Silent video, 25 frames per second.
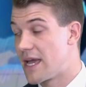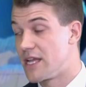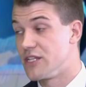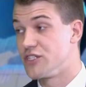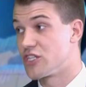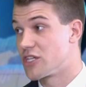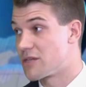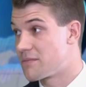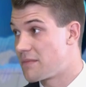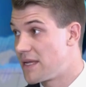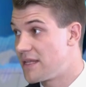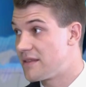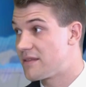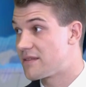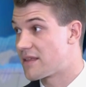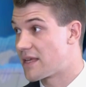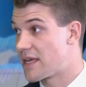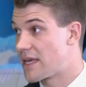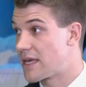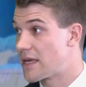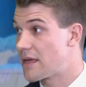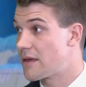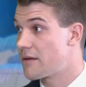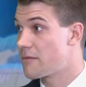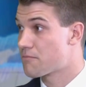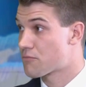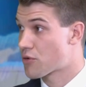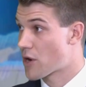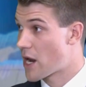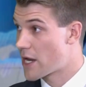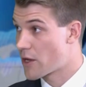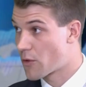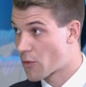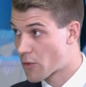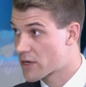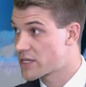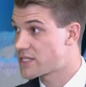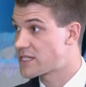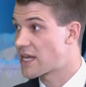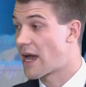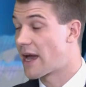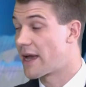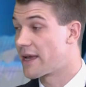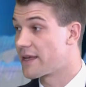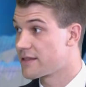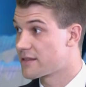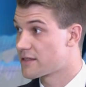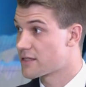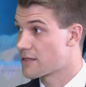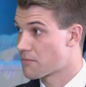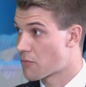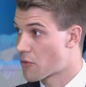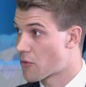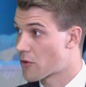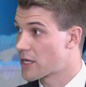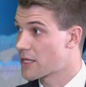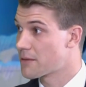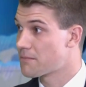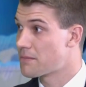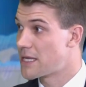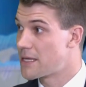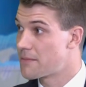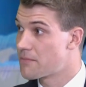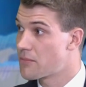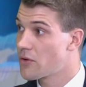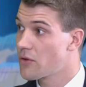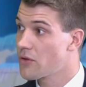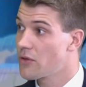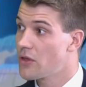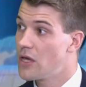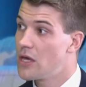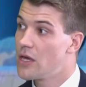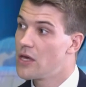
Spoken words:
and Jagmeet Singh prioritize supporting people,